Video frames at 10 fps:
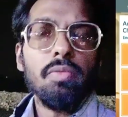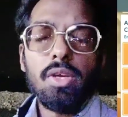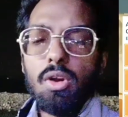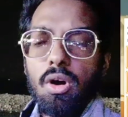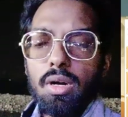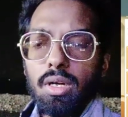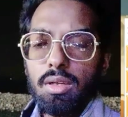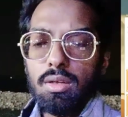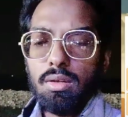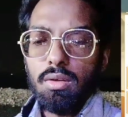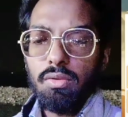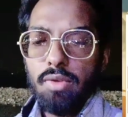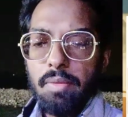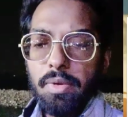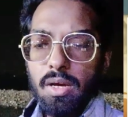got
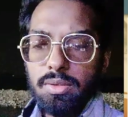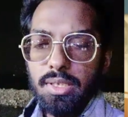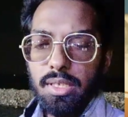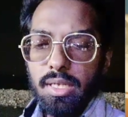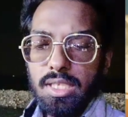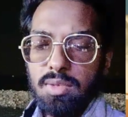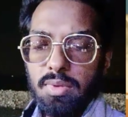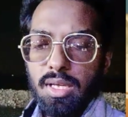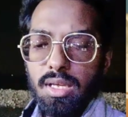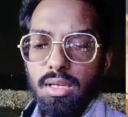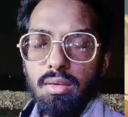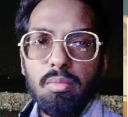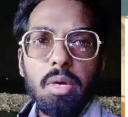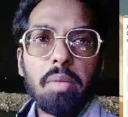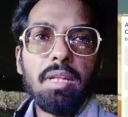5000 XP
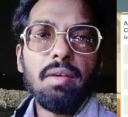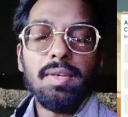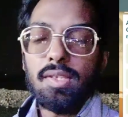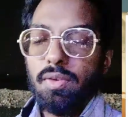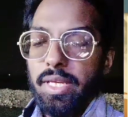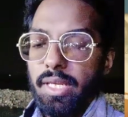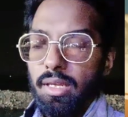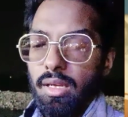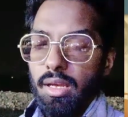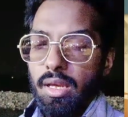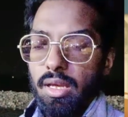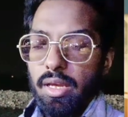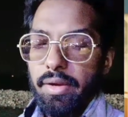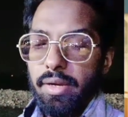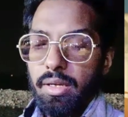multiplied by 3,
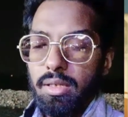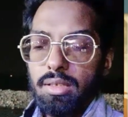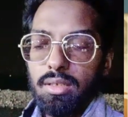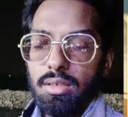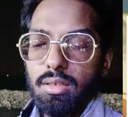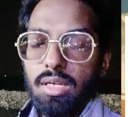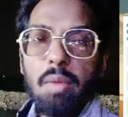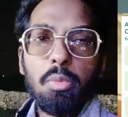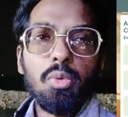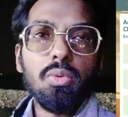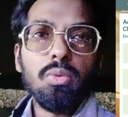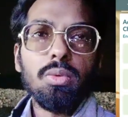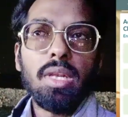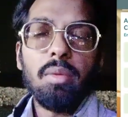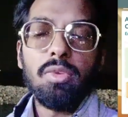and time to
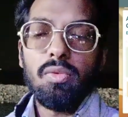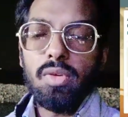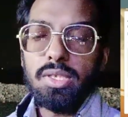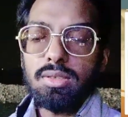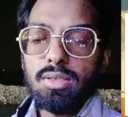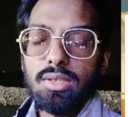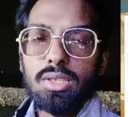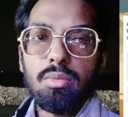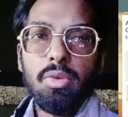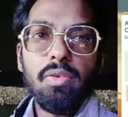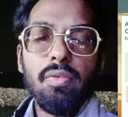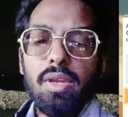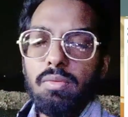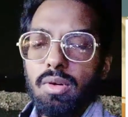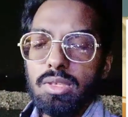claim the research main
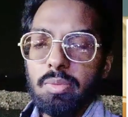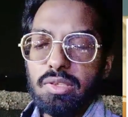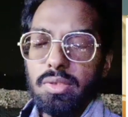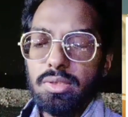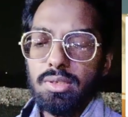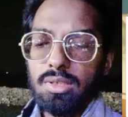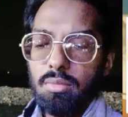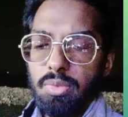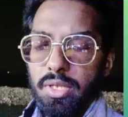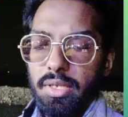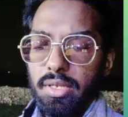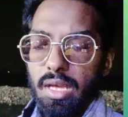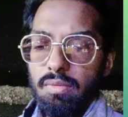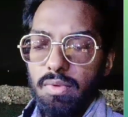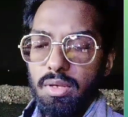rewards. Special research completed, and
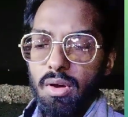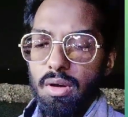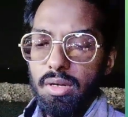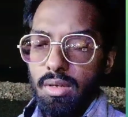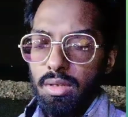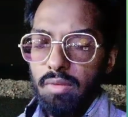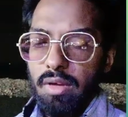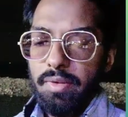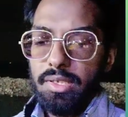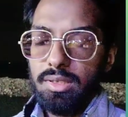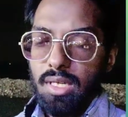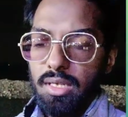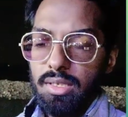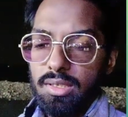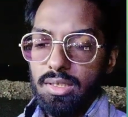we got 2500
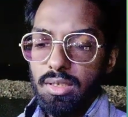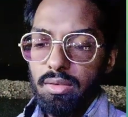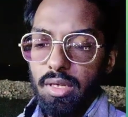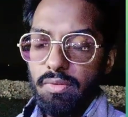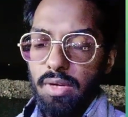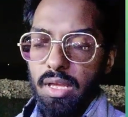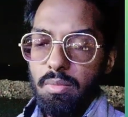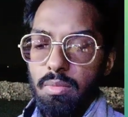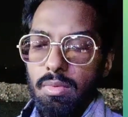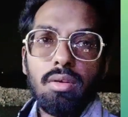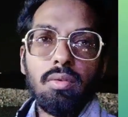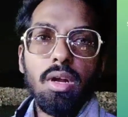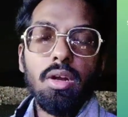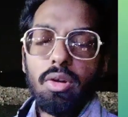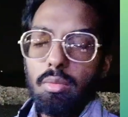stardust, 25
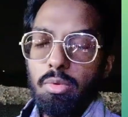ultra